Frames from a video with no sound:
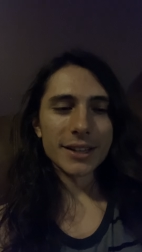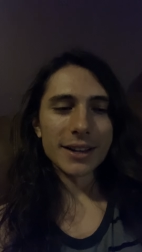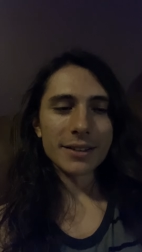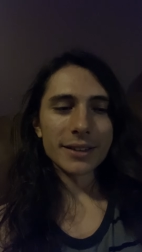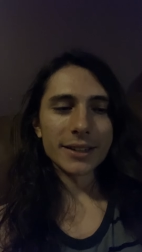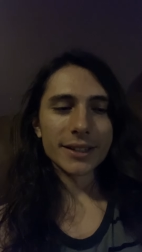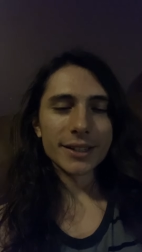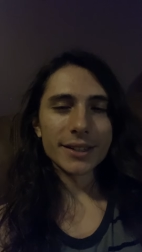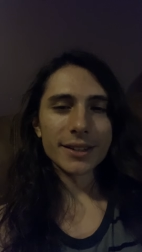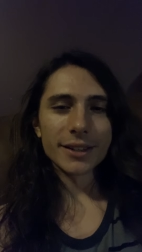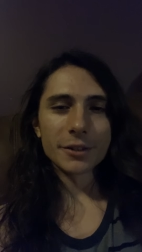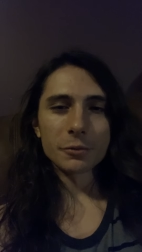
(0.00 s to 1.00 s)
like, like
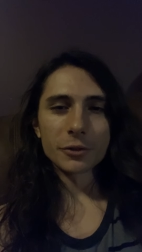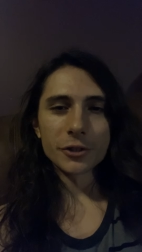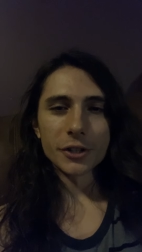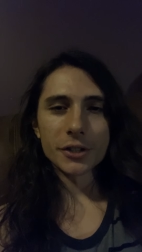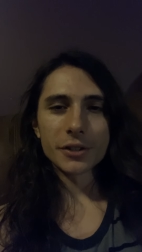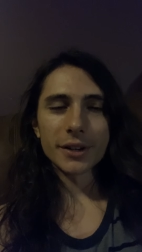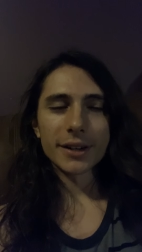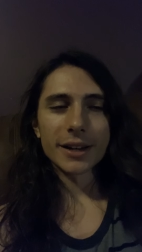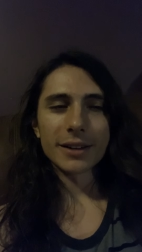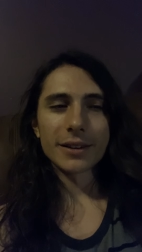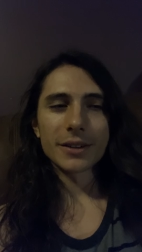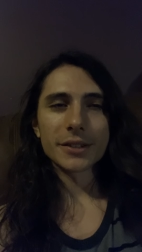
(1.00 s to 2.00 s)
literally, like just right
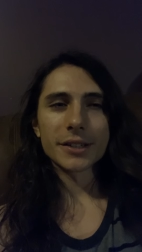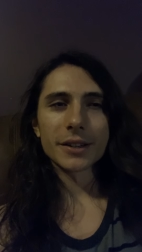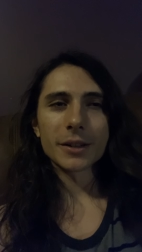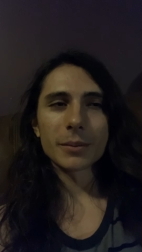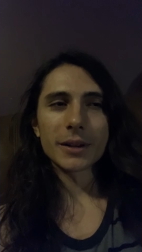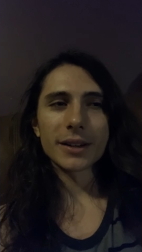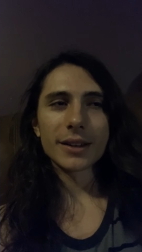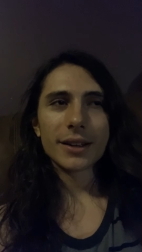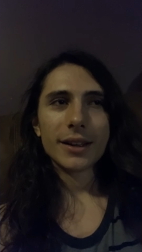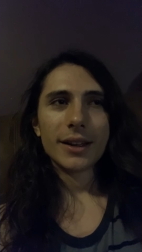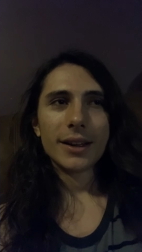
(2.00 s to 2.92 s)
now, I was thinking about it.